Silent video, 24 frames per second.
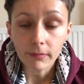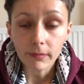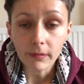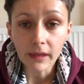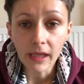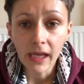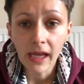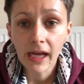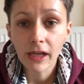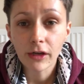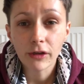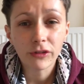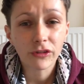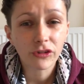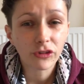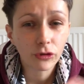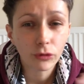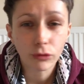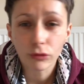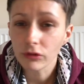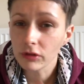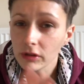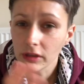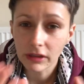then she
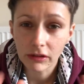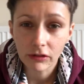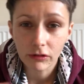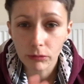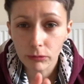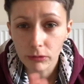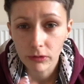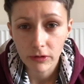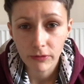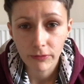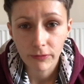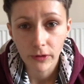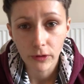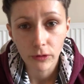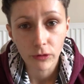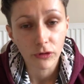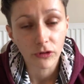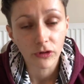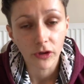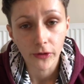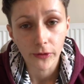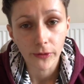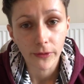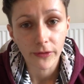also needs to focus
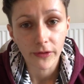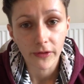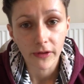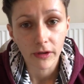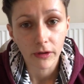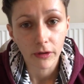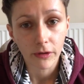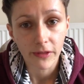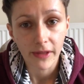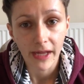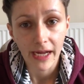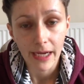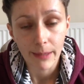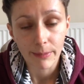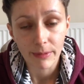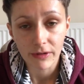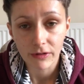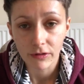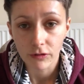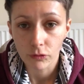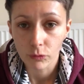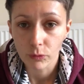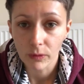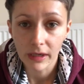on other
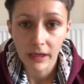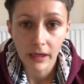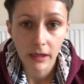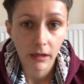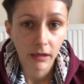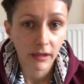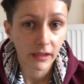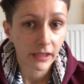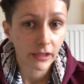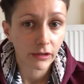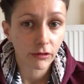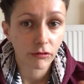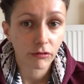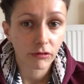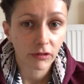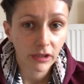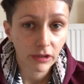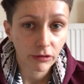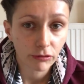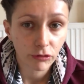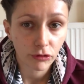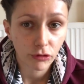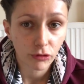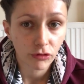habits as well,
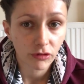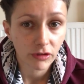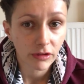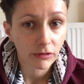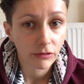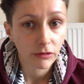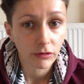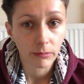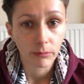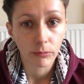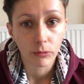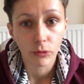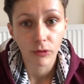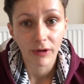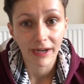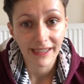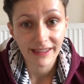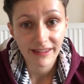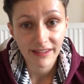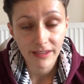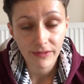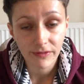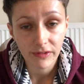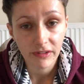introducing some more
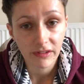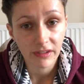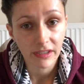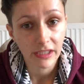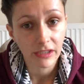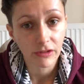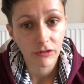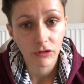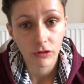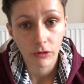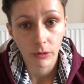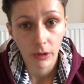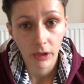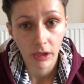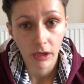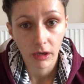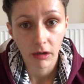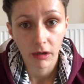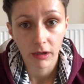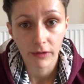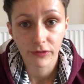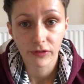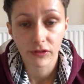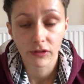activity into her
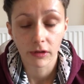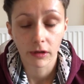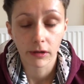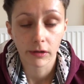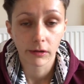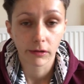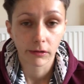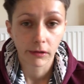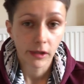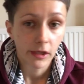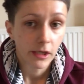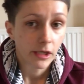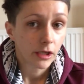lifestyle,